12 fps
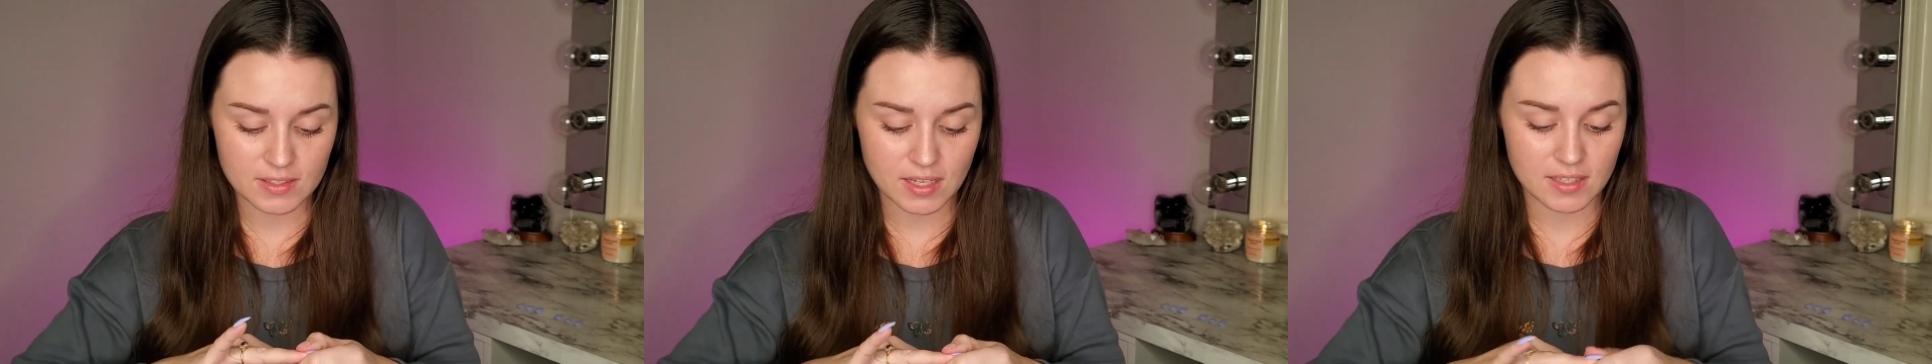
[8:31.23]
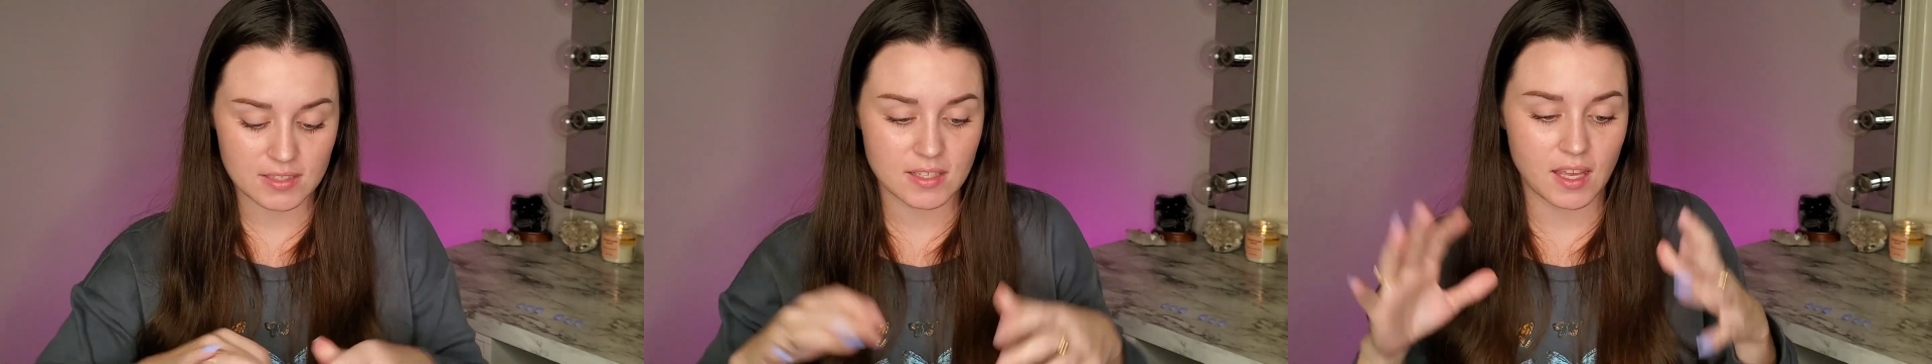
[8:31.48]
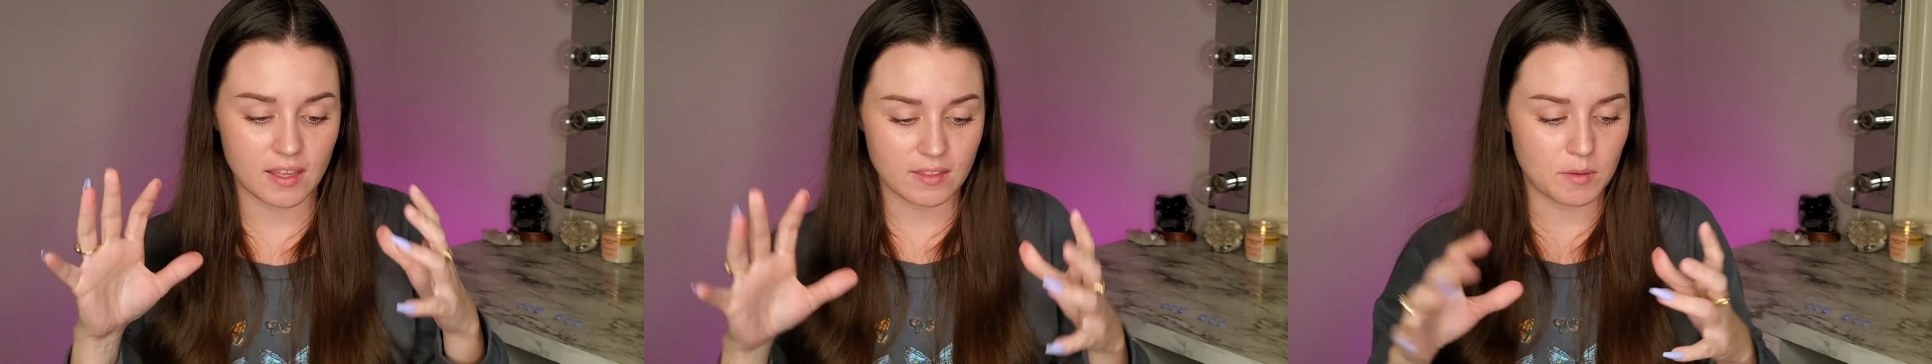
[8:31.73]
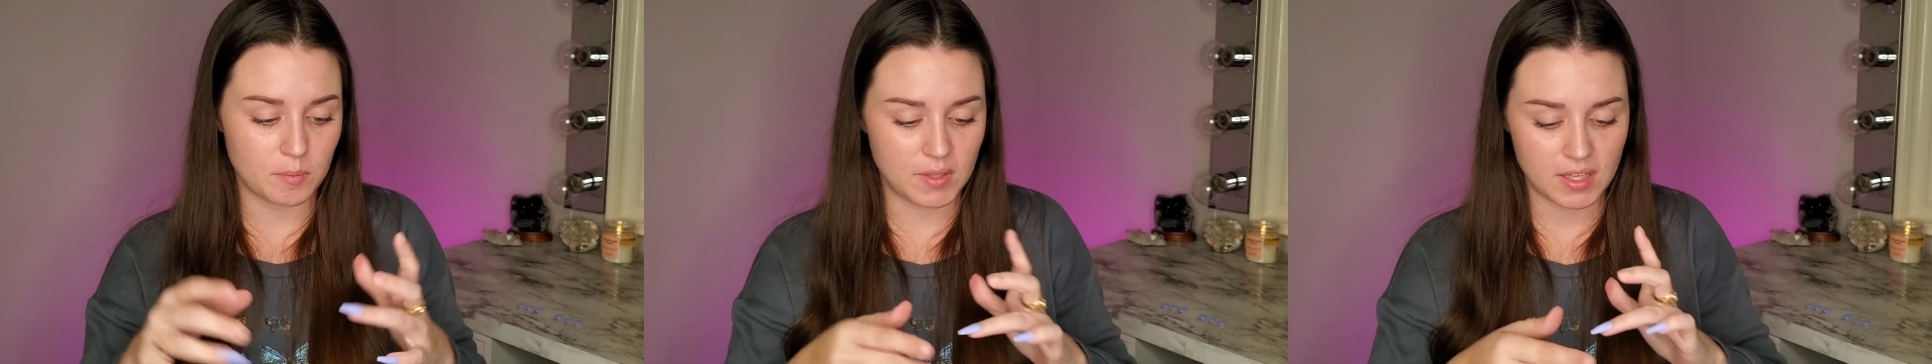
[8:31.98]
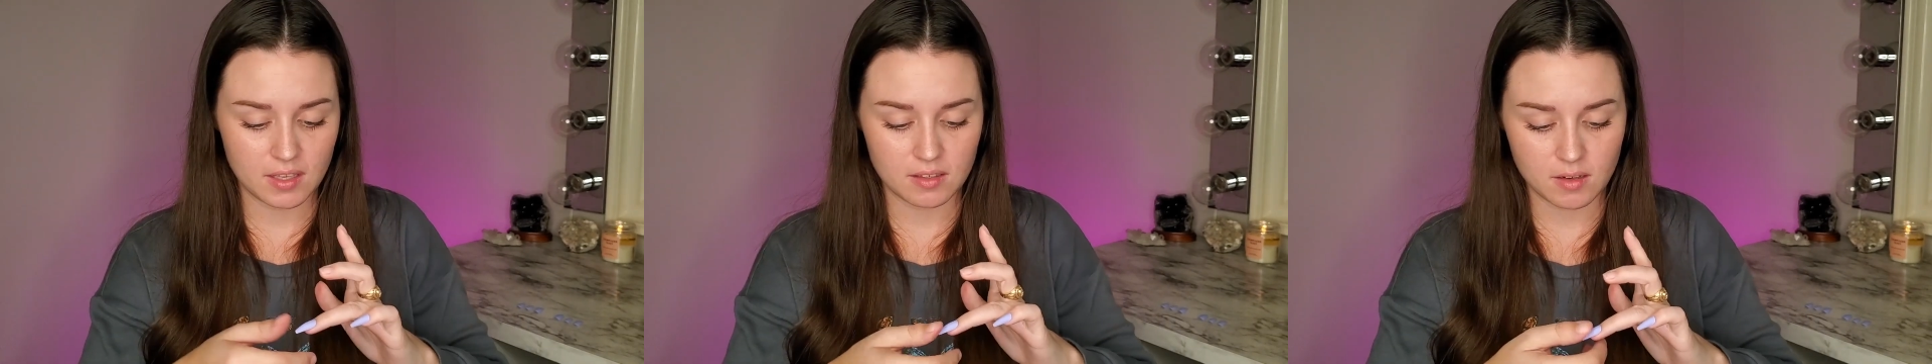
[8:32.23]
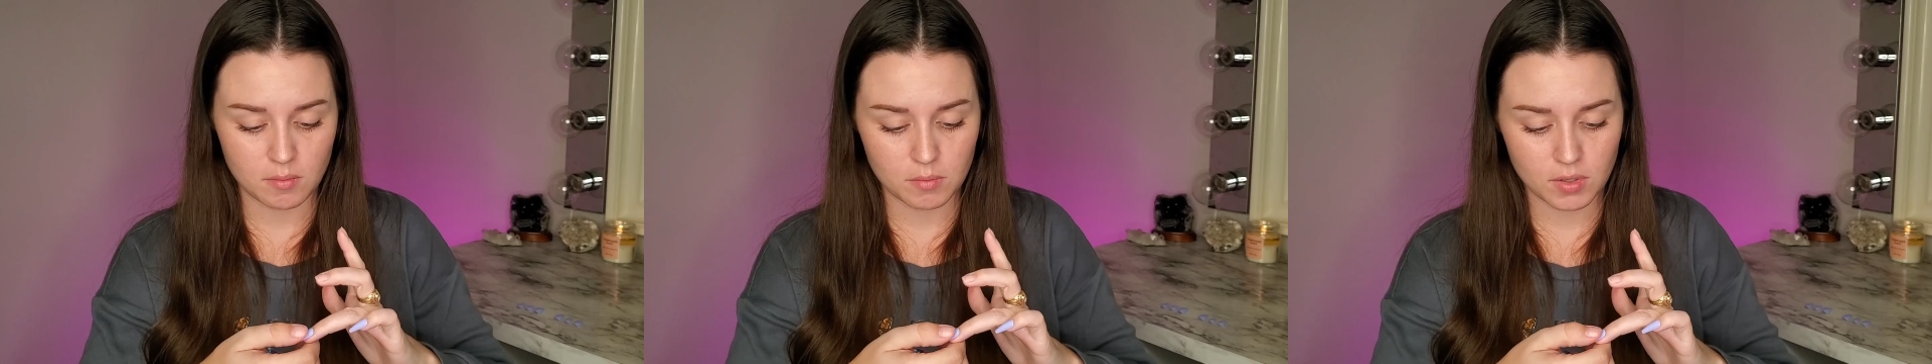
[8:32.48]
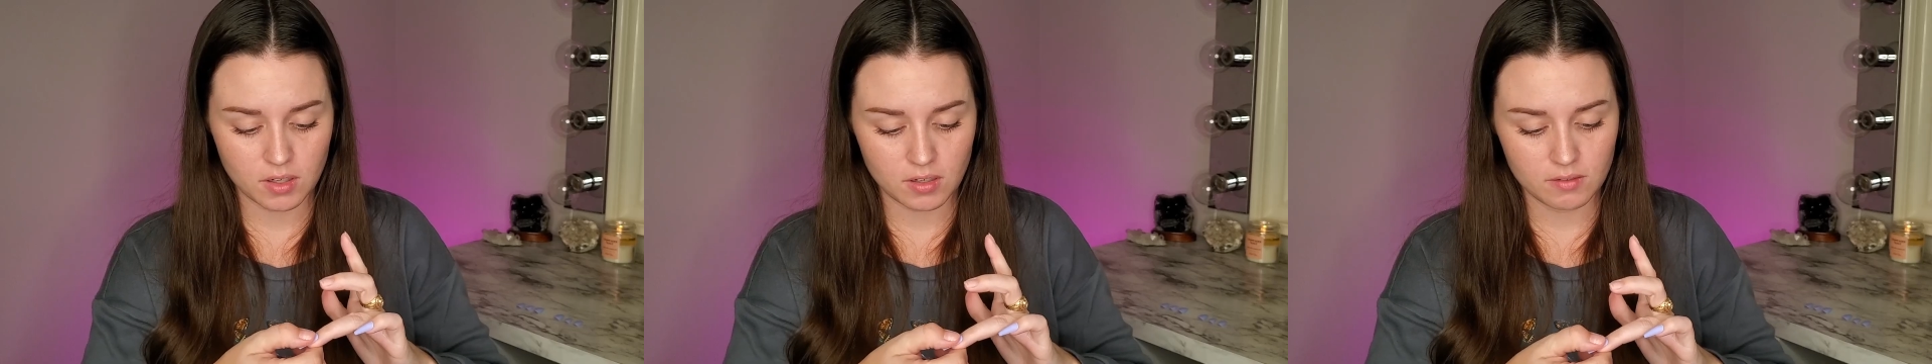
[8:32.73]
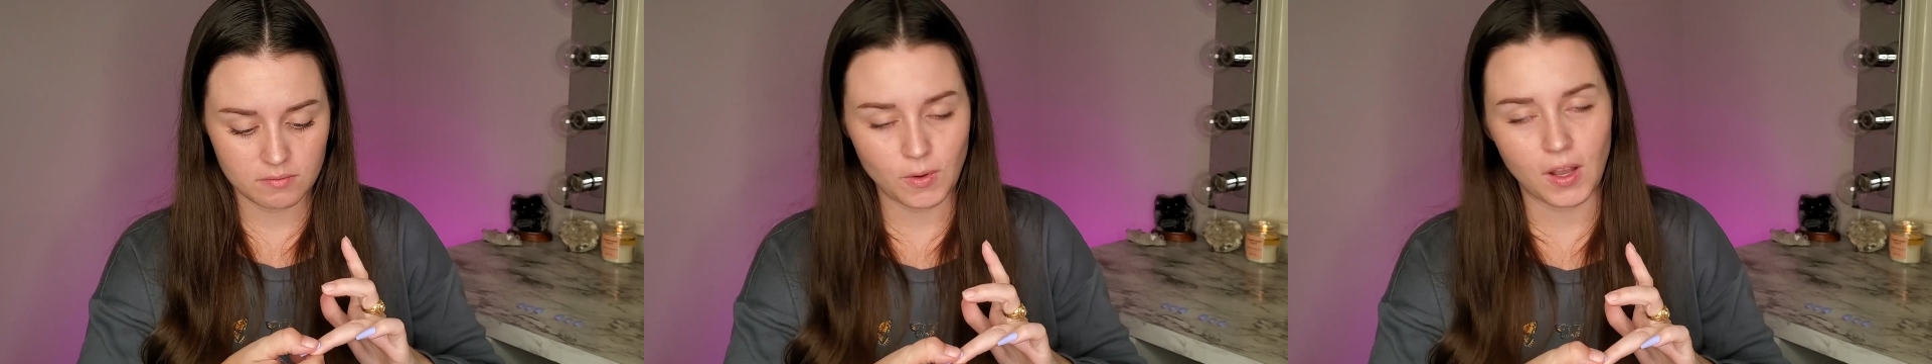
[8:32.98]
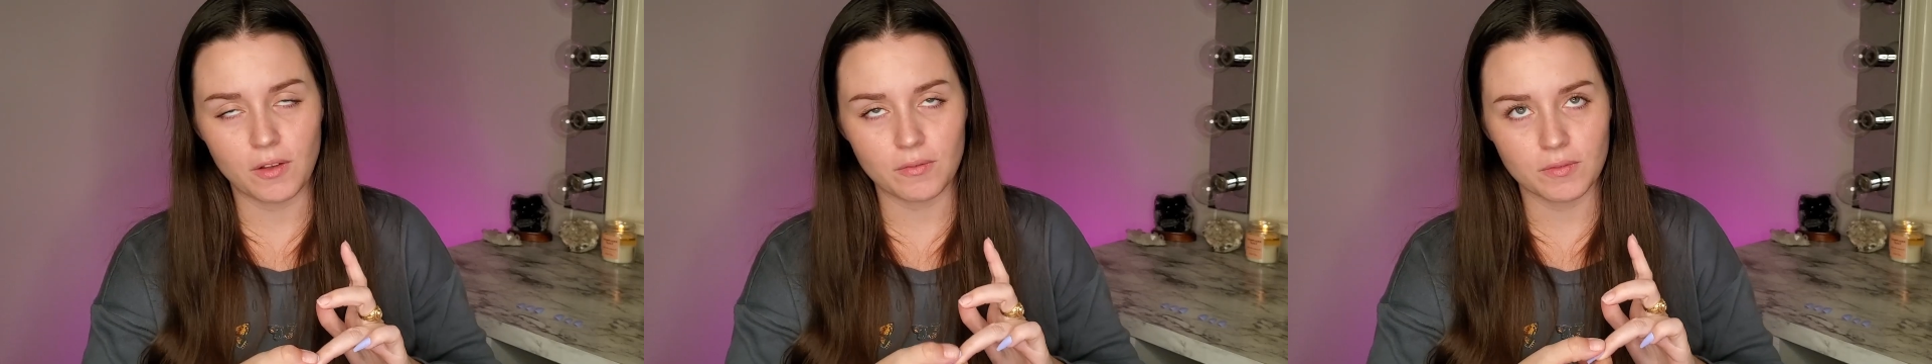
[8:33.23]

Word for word: that's like the big number. Well,